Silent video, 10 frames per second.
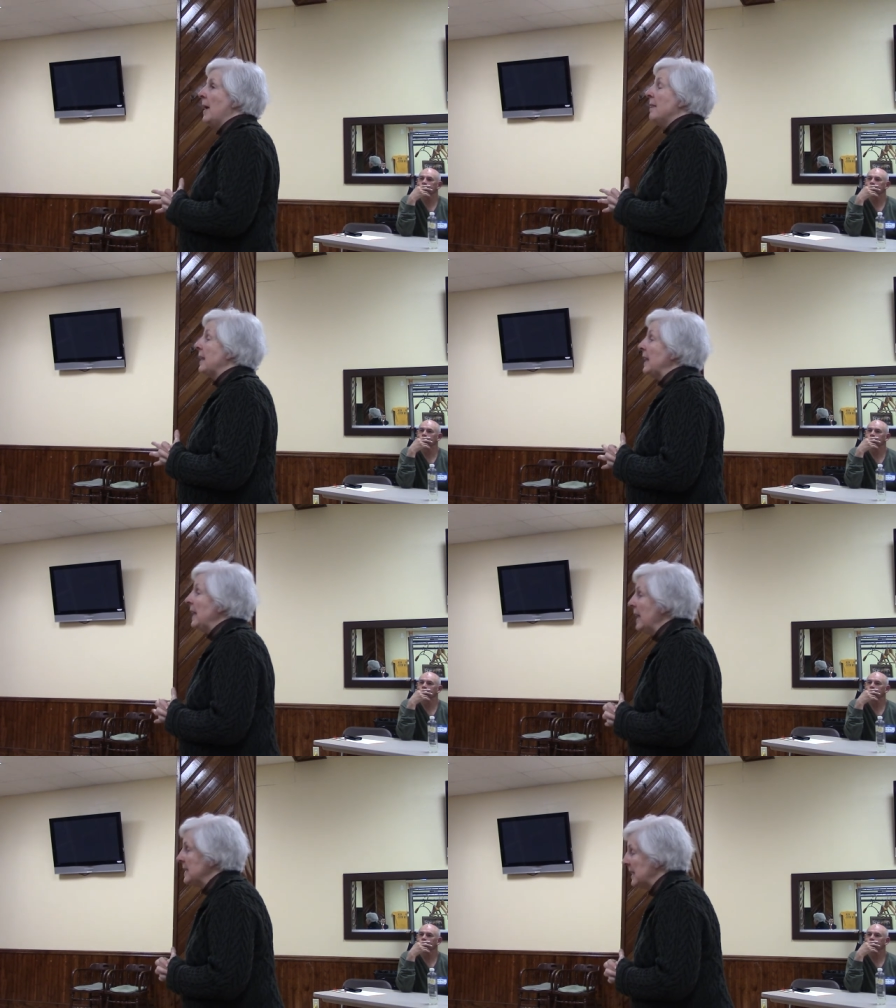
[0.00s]
The
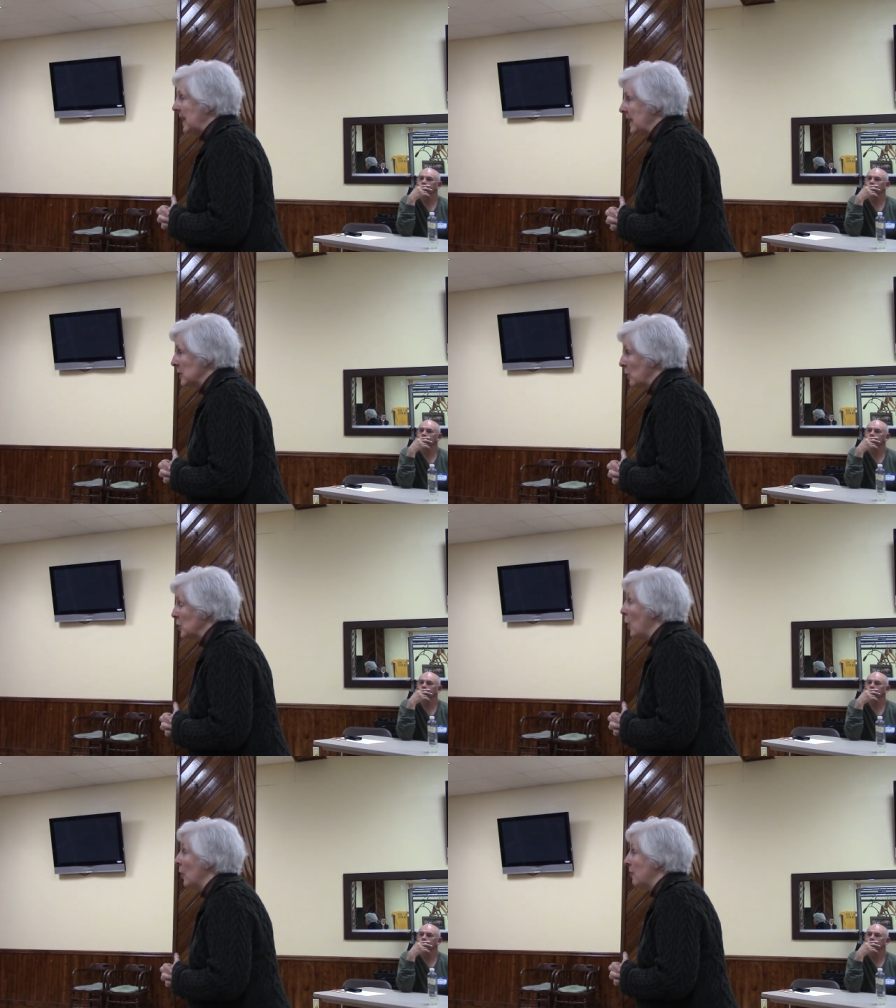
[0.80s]
ESEA is
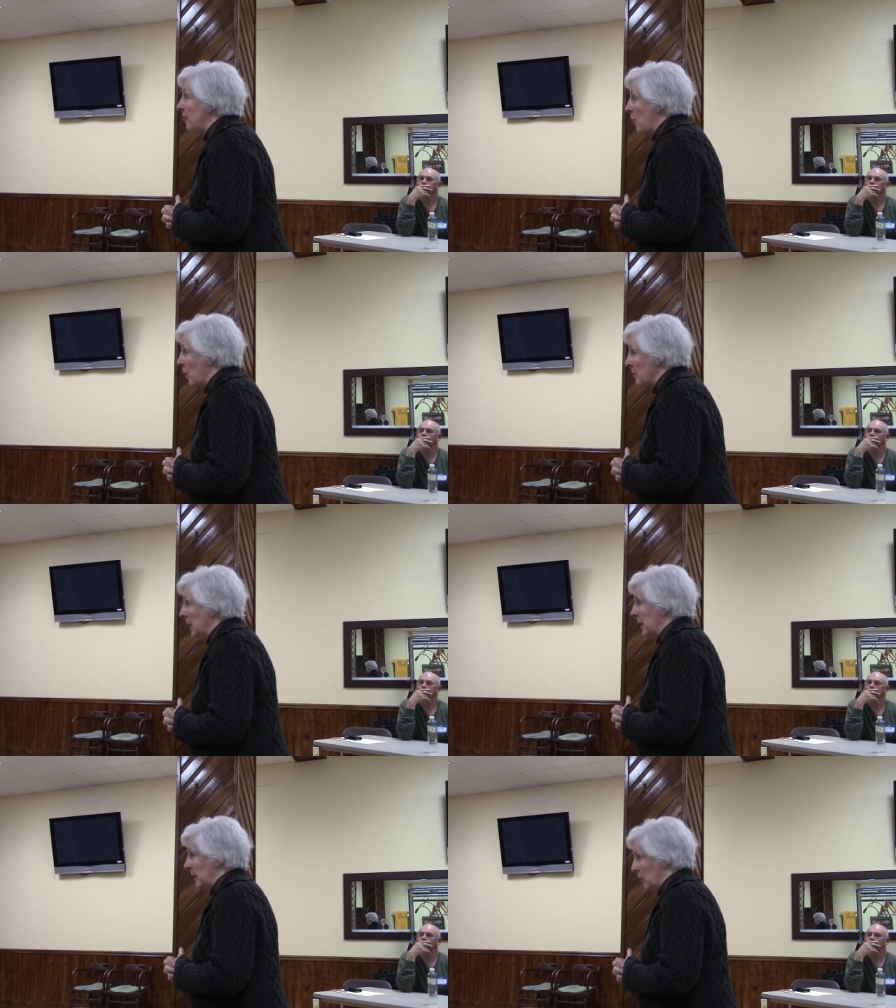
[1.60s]
what's called a
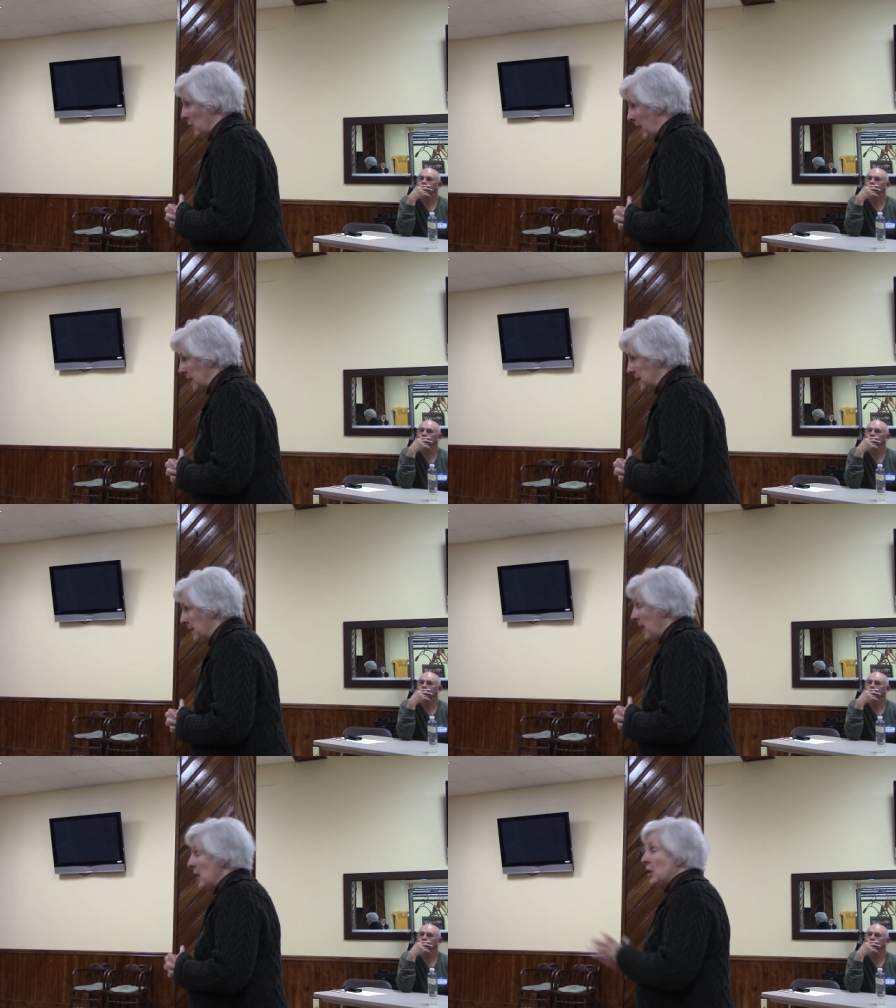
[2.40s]
formula grant.
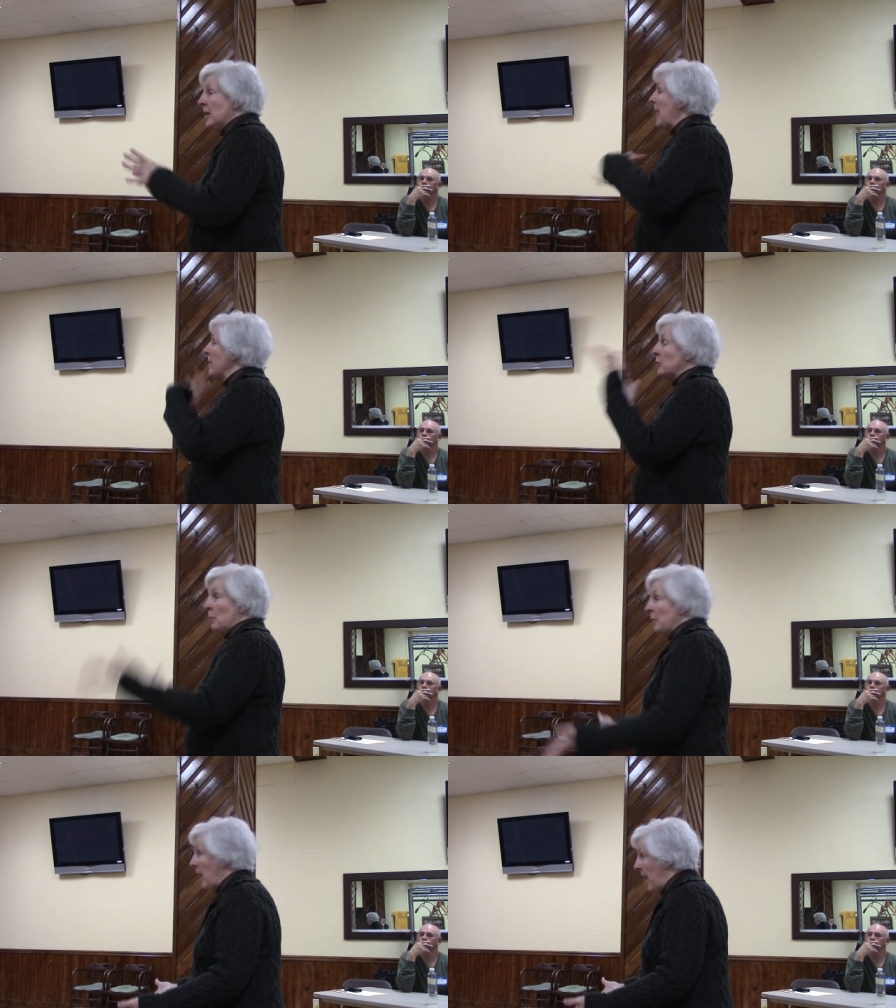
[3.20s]
You didn't have to
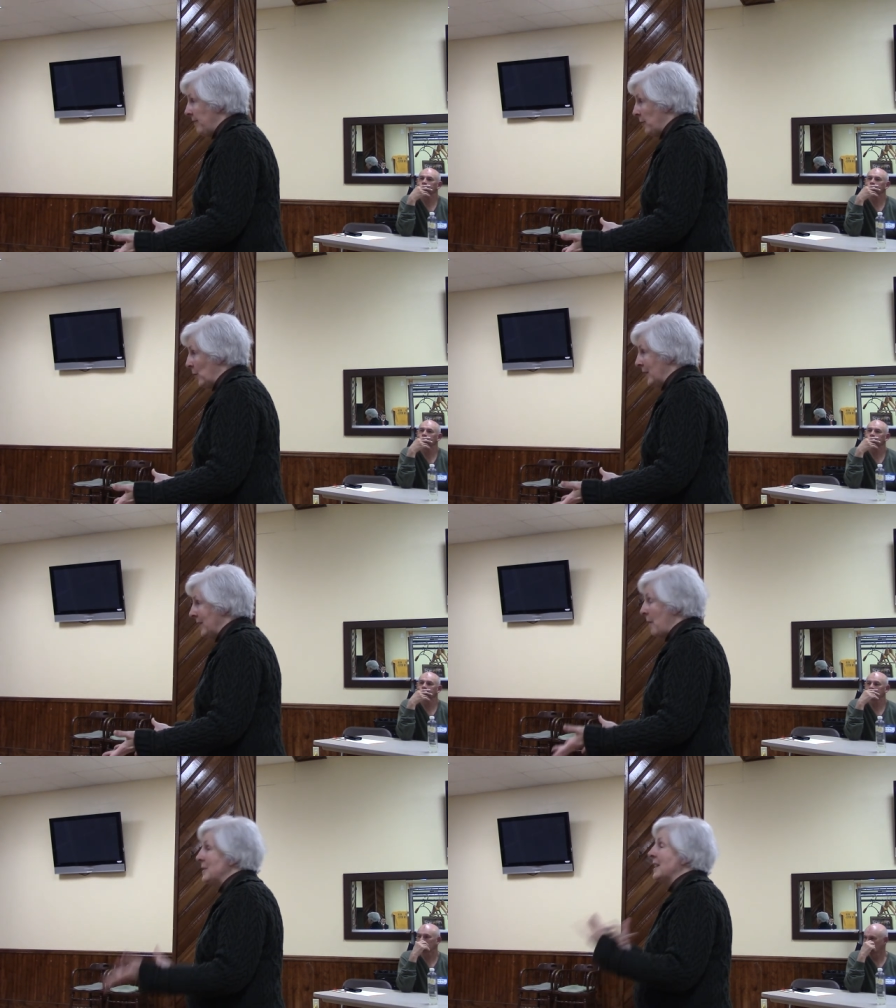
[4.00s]
apply for it.
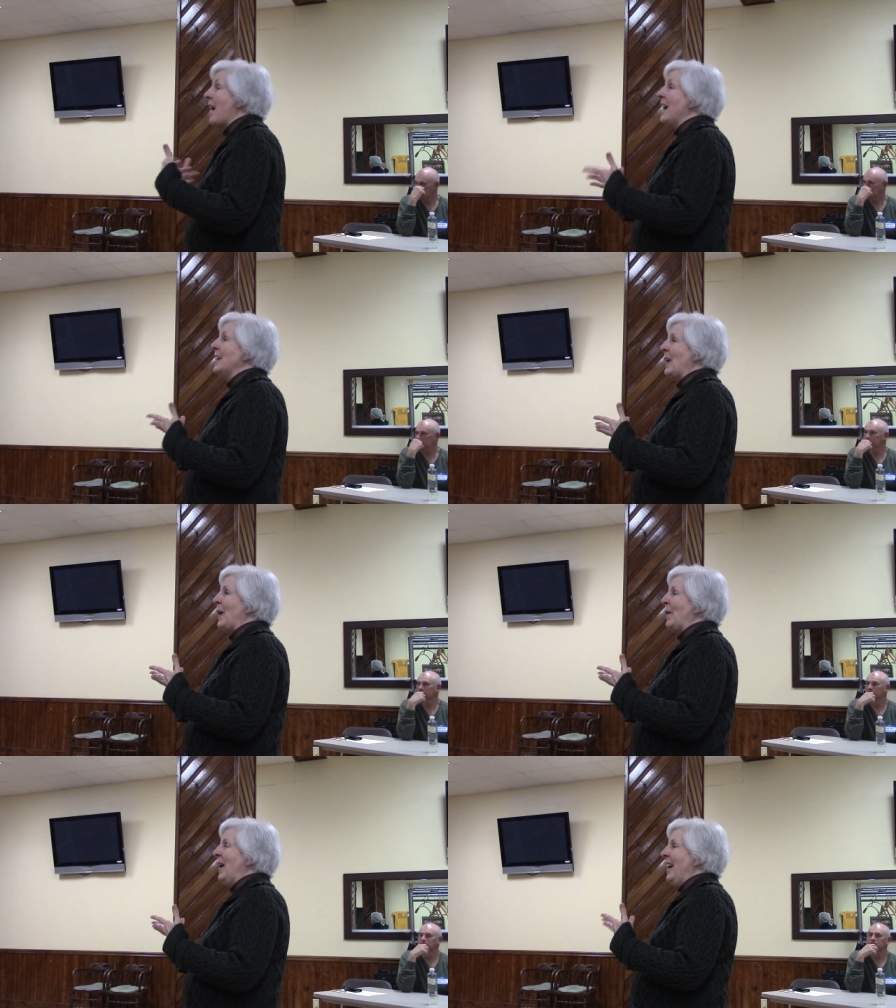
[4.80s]
I was in
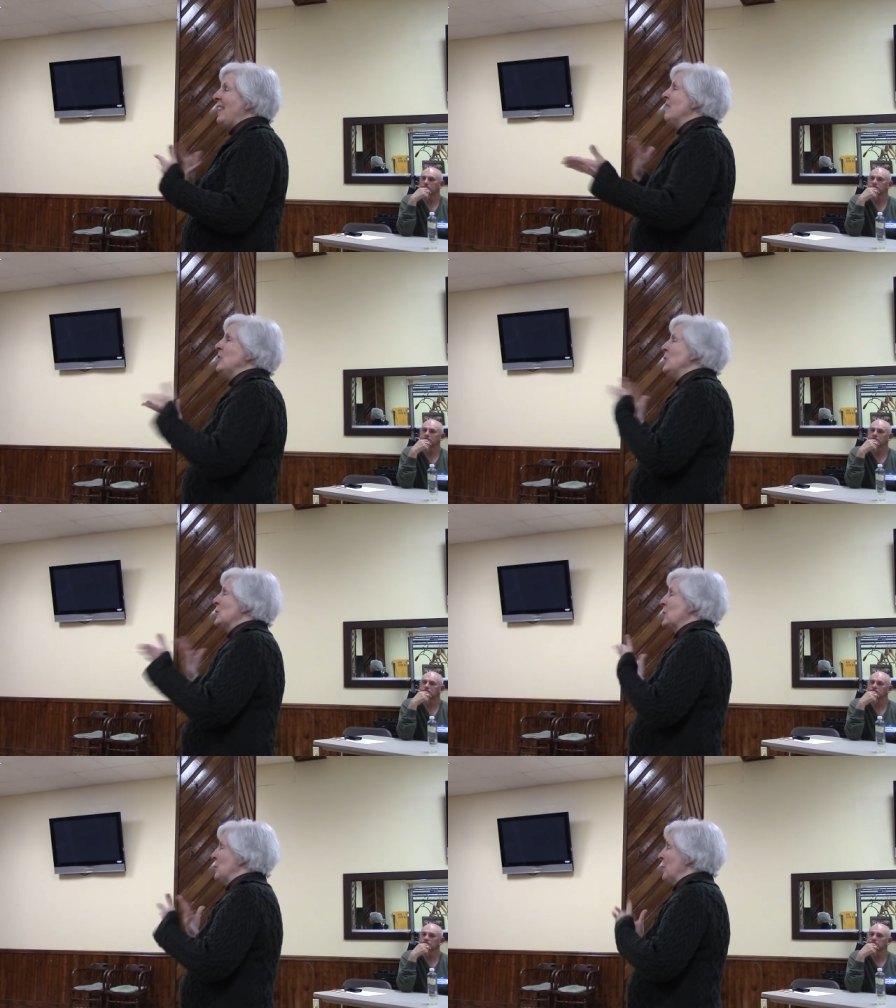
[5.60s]
Idaho. They had a new
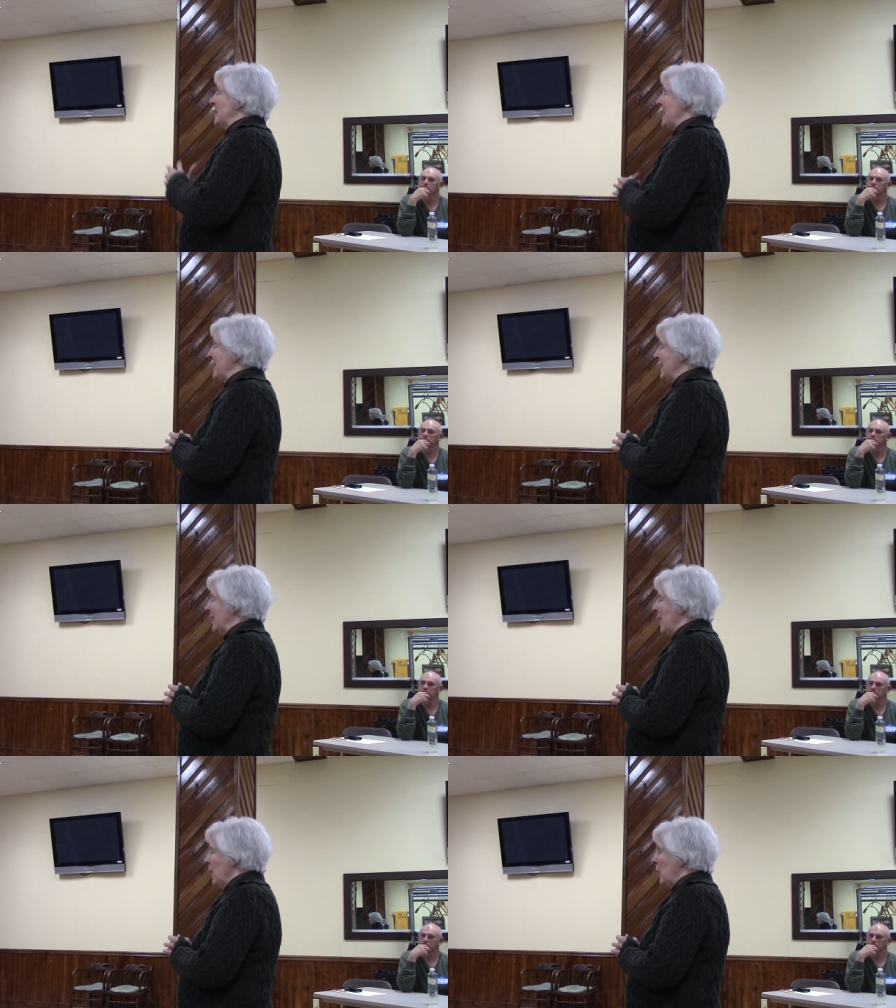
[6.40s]

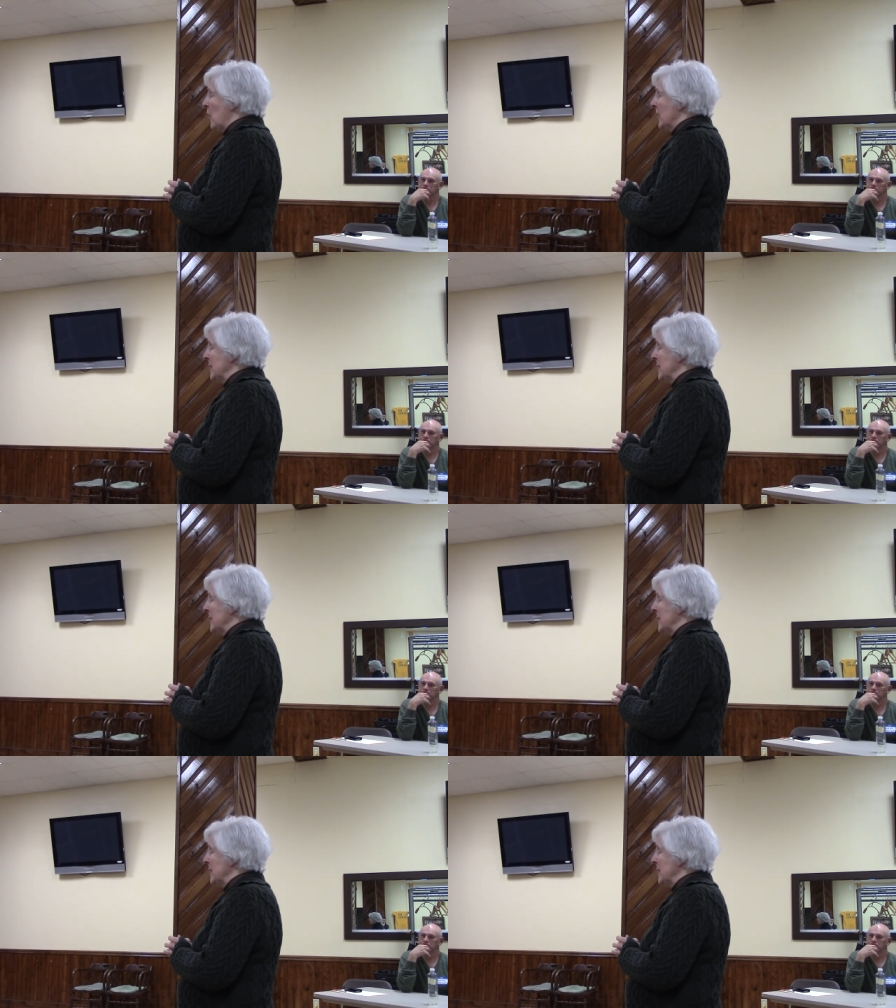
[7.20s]
superintendent who called